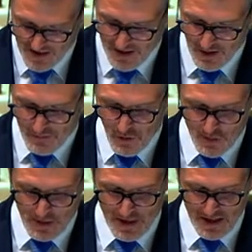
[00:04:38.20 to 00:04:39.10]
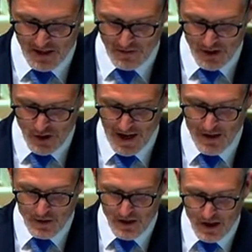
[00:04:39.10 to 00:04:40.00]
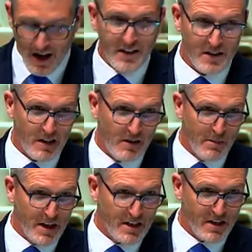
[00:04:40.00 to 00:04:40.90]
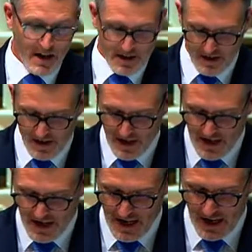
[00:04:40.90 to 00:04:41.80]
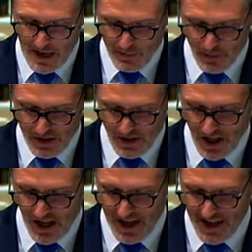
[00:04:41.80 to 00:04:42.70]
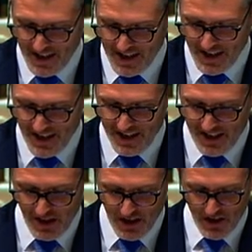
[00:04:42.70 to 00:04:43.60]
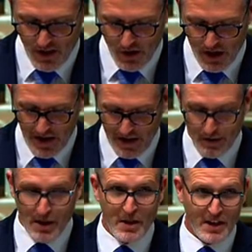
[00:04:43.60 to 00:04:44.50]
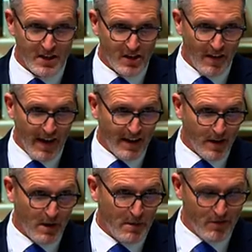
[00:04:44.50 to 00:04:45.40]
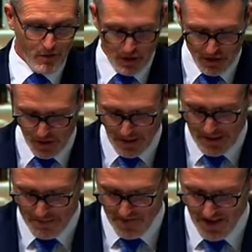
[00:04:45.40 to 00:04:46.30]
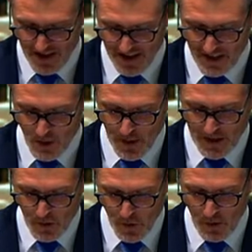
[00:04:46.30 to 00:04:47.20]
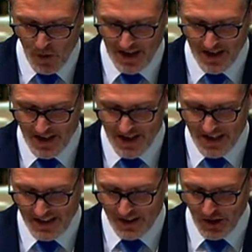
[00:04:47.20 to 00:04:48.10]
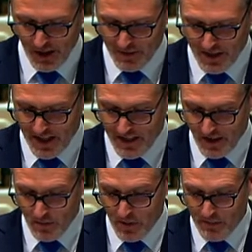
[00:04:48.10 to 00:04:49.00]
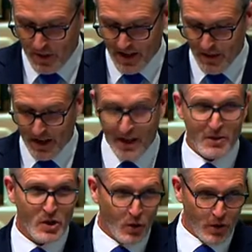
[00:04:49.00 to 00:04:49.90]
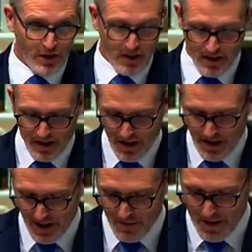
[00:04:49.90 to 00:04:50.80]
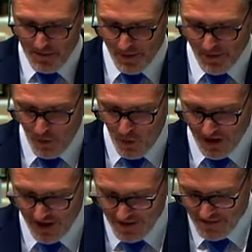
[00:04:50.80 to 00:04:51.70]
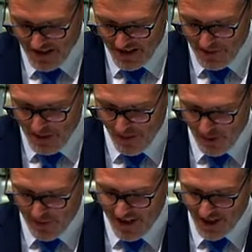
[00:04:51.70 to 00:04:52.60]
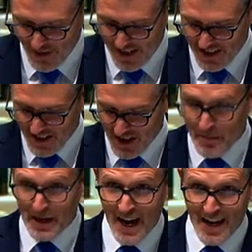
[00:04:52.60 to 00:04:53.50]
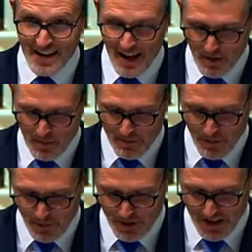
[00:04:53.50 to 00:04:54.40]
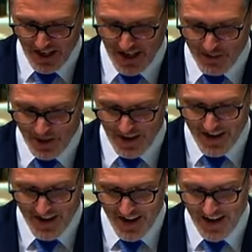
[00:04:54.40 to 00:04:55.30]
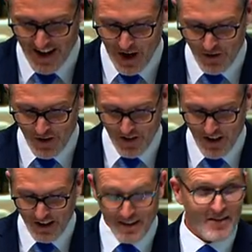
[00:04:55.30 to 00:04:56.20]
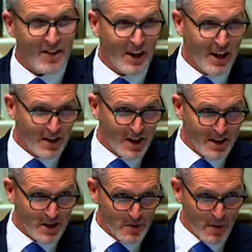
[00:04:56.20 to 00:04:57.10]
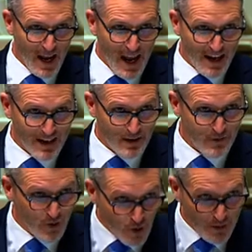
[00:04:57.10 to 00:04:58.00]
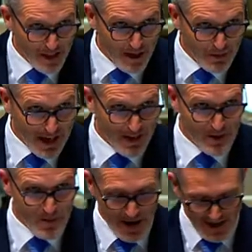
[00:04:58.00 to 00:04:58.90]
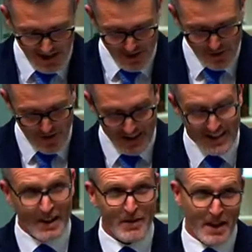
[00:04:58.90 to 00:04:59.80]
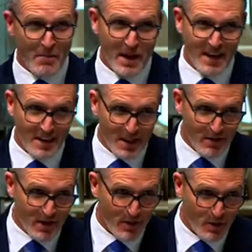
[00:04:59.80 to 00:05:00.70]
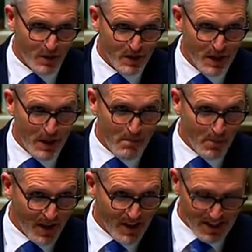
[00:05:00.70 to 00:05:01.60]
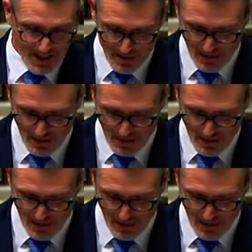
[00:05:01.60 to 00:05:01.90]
the former Minister for Trade, who signed this agreement. He signed it in April this year, and indeed he signed the UK agreement. He signed that agreement virtually in 2021 in the circumstance of the pandemic. And I'm sure that the member for Wannon, the member for Page, if he had his time again, and other people will stand up and note that the negotiations began under the former Labor government back in 2011. They're being delivered, of course, by this Labor